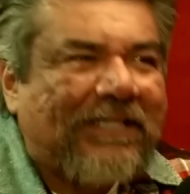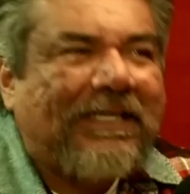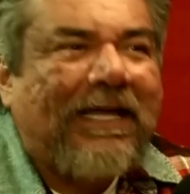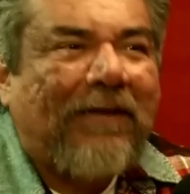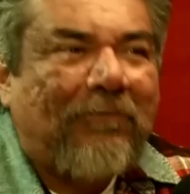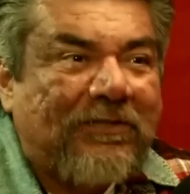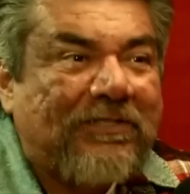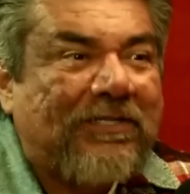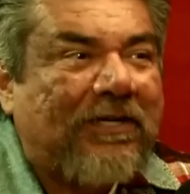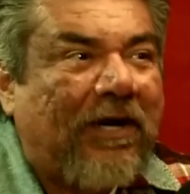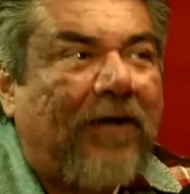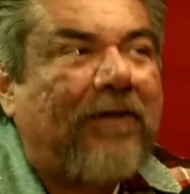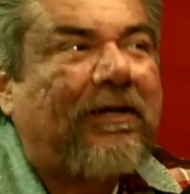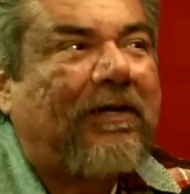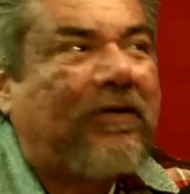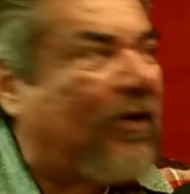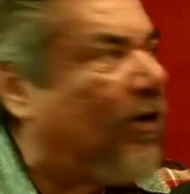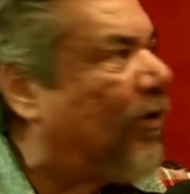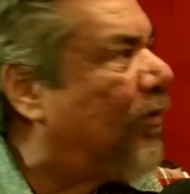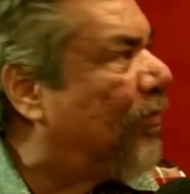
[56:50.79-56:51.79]
that was,
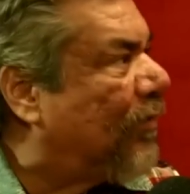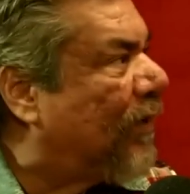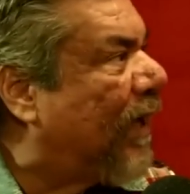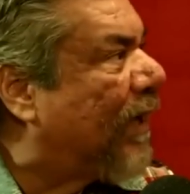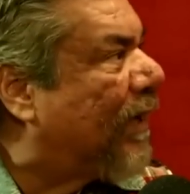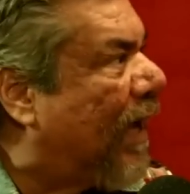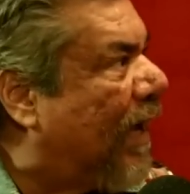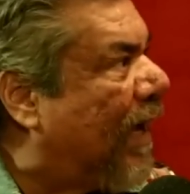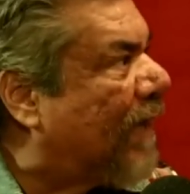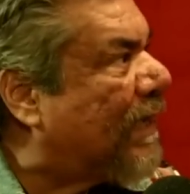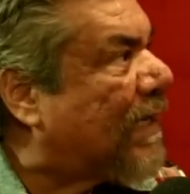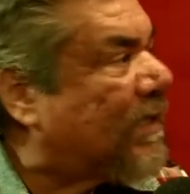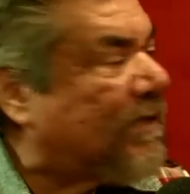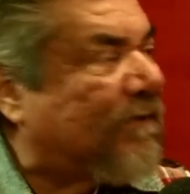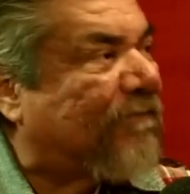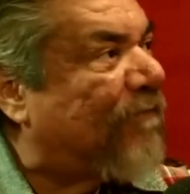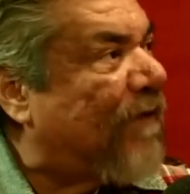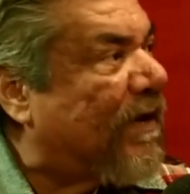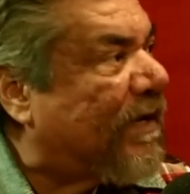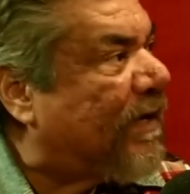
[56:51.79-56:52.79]
you know, like, I'd like
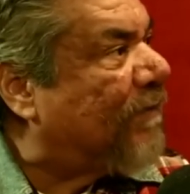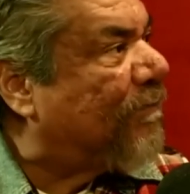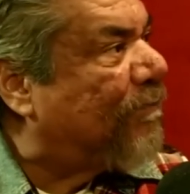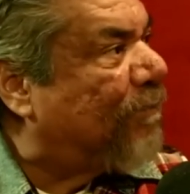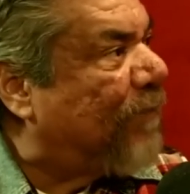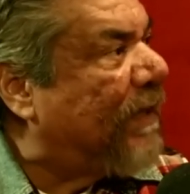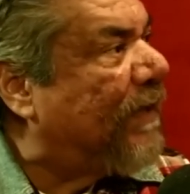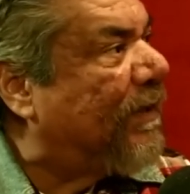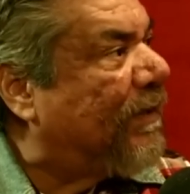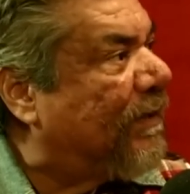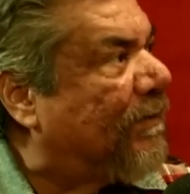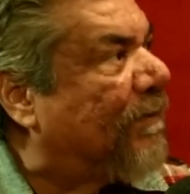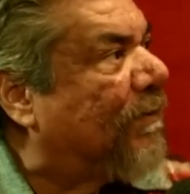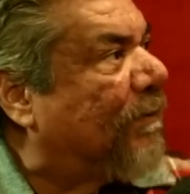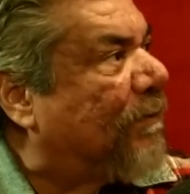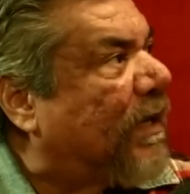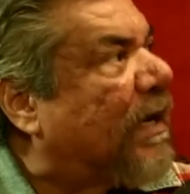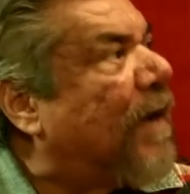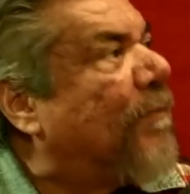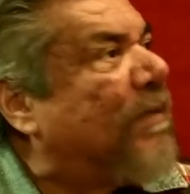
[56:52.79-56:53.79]
to fucking
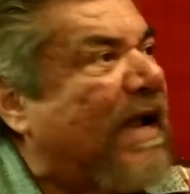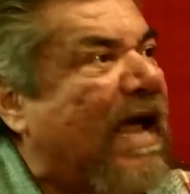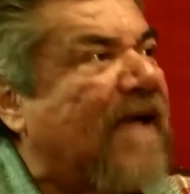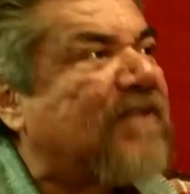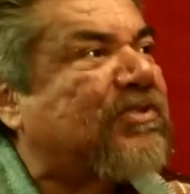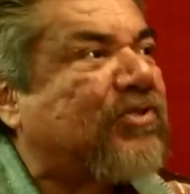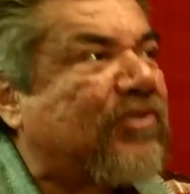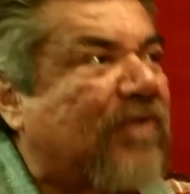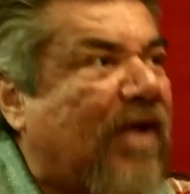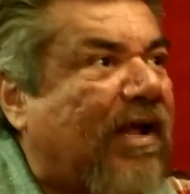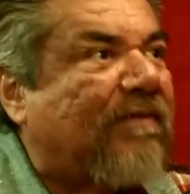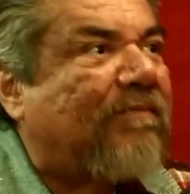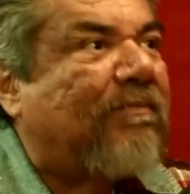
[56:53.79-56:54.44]
become an astronaut.